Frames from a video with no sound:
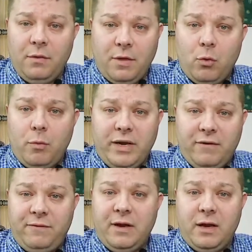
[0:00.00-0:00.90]
They will be
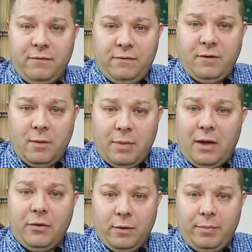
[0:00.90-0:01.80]
definitive
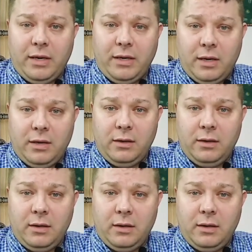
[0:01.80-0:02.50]
about their opinion,